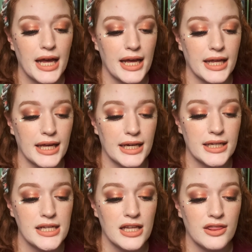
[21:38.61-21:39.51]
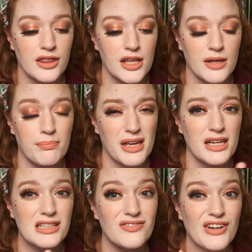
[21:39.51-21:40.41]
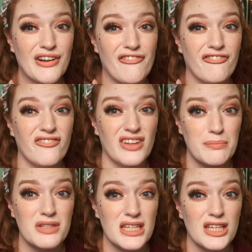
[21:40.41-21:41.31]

and the band is very flimsy.